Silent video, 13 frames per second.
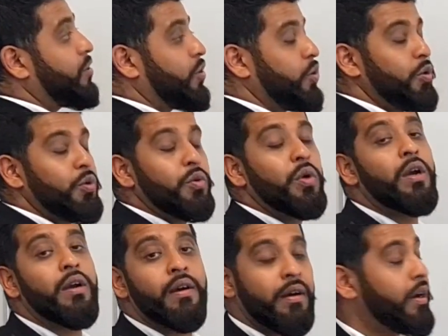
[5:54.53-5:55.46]
two
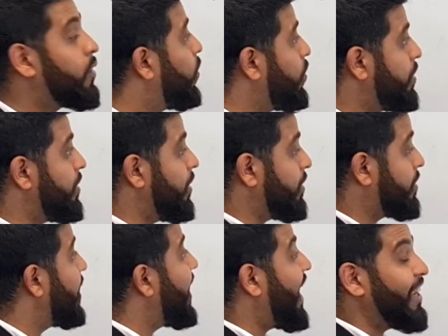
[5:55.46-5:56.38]
coordinates,
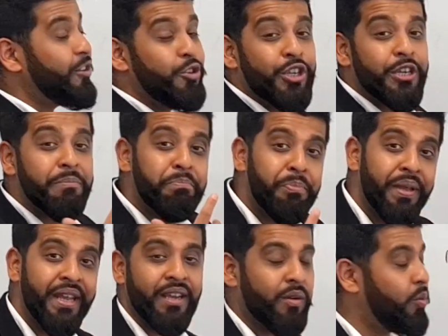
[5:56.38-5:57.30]
and you can
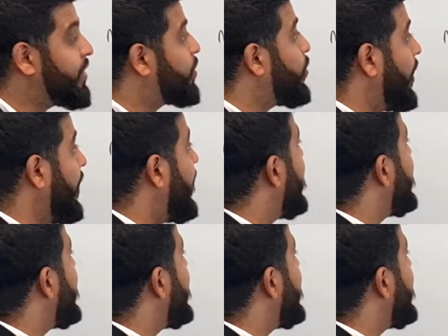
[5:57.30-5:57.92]
pick which one.